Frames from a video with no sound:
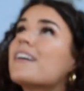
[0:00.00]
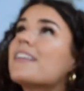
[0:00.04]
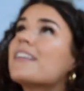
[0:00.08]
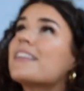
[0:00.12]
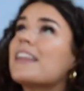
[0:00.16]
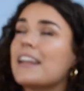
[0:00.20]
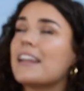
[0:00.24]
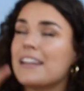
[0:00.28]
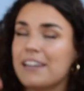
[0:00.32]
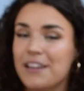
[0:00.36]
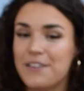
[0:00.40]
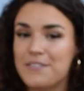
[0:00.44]

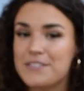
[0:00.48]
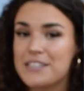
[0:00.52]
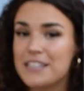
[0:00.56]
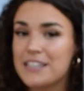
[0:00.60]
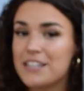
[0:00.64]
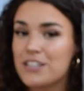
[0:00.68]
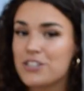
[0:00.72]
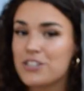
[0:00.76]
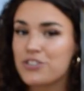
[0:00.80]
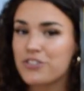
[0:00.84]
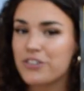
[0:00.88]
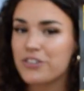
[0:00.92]
that lives in
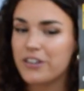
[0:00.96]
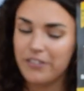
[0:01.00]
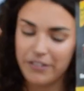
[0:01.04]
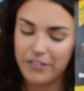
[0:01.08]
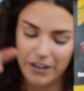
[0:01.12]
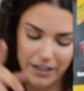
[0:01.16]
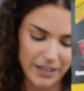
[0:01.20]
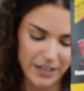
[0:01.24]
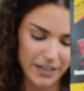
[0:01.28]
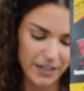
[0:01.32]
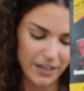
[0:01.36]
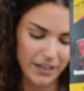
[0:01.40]
this tree
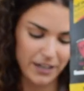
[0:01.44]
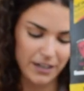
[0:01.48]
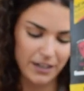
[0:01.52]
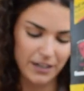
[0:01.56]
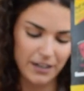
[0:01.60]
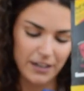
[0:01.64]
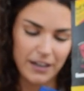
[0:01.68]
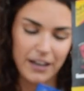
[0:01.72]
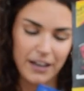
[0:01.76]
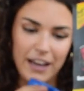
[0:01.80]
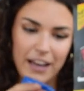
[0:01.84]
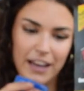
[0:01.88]
right here,
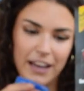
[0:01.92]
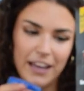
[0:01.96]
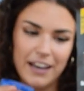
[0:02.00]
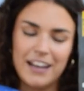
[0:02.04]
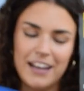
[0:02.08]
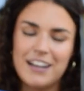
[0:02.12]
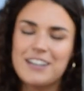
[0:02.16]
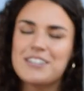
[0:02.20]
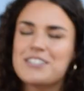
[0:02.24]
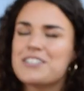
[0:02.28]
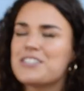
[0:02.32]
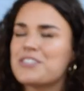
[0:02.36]
and
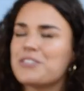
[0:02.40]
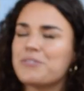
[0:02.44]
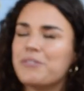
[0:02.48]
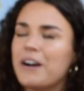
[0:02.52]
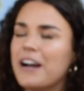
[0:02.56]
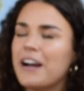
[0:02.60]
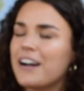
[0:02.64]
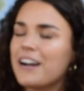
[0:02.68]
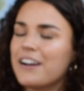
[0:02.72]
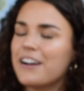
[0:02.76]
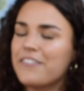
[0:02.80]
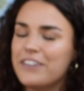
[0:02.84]
I
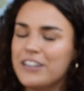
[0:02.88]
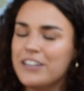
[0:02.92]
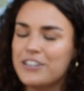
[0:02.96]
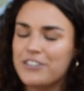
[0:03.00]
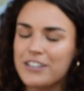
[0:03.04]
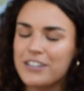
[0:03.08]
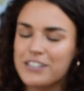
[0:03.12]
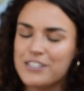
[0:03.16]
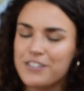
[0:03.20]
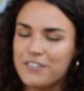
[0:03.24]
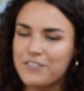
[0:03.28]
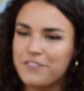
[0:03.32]
swear if he
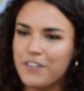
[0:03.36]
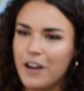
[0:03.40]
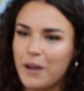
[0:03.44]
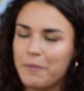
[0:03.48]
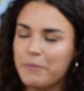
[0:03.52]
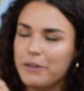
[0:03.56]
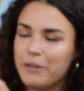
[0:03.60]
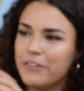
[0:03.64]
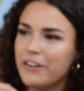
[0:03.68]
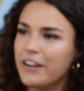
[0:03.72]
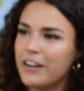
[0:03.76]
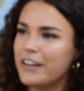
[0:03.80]
tries to fight
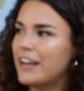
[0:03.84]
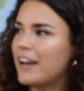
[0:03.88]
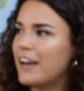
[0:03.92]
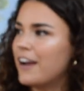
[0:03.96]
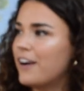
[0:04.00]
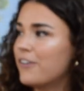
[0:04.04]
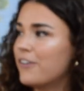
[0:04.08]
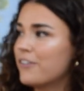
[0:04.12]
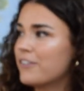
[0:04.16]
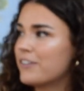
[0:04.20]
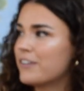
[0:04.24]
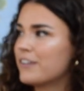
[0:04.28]
me right
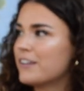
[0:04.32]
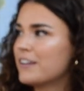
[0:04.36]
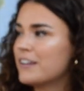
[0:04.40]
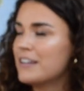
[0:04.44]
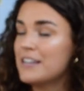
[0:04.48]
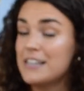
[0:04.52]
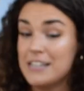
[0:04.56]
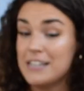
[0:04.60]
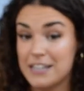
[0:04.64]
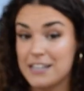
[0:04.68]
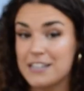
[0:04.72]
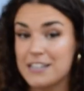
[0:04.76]
now,
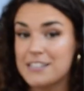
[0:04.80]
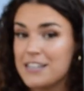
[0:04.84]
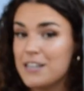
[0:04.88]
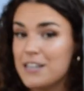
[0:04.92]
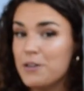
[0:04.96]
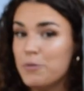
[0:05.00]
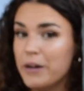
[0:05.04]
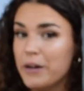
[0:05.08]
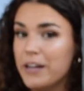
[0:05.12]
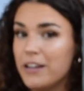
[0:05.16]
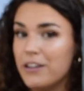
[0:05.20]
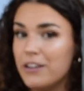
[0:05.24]
because he
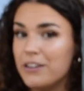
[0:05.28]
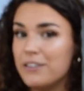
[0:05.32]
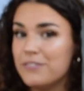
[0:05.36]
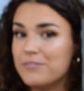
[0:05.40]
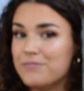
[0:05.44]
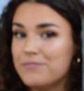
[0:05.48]
will.